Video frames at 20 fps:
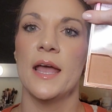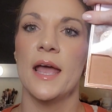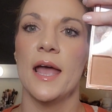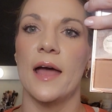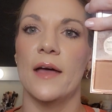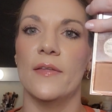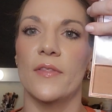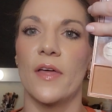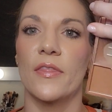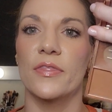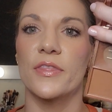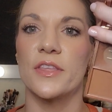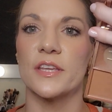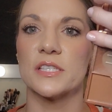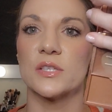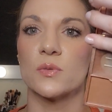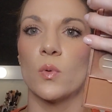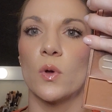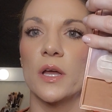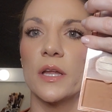And then
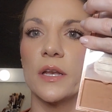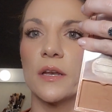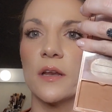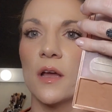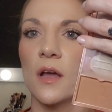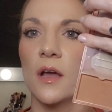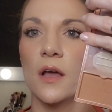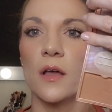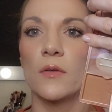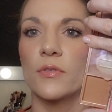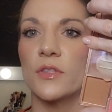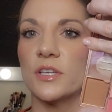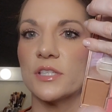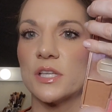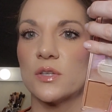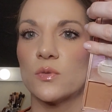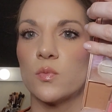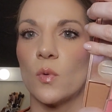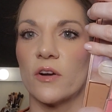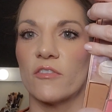this
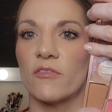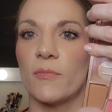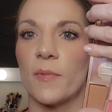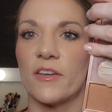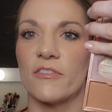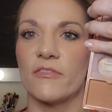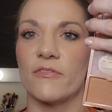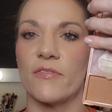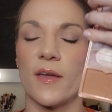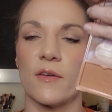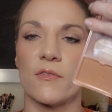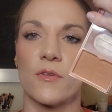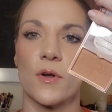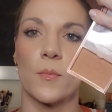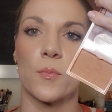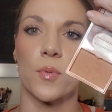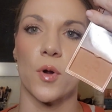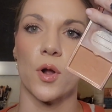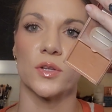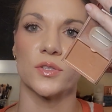is one of my favorite
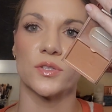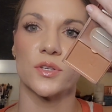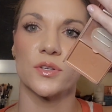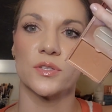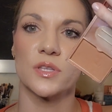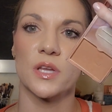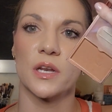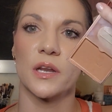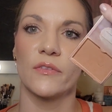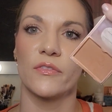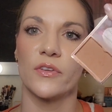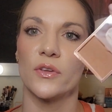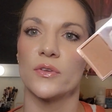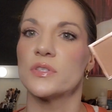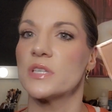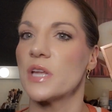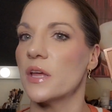bronzers that I've used.